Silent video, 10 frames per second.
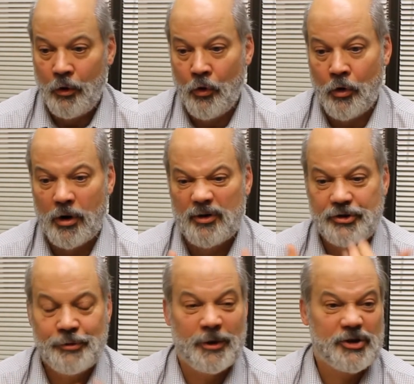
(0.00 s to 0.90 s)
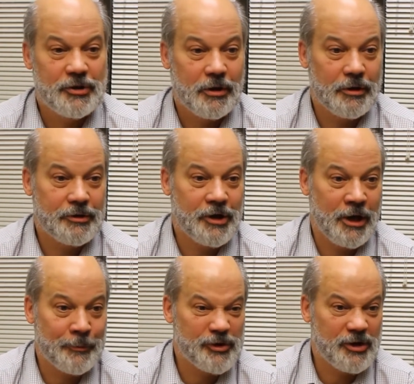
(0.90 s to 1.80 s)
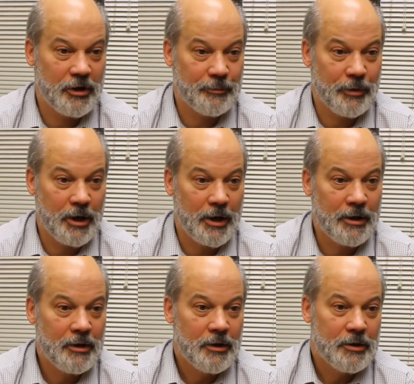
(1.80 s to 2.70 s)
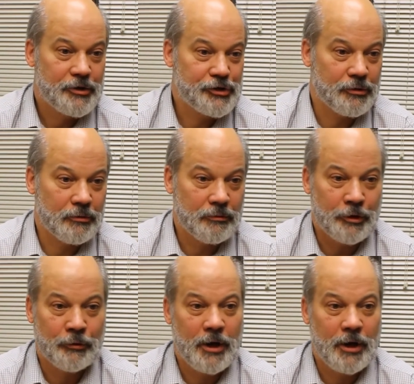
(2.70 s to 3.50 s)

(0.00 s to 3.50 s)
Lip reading: or too much time has gone by, so we don't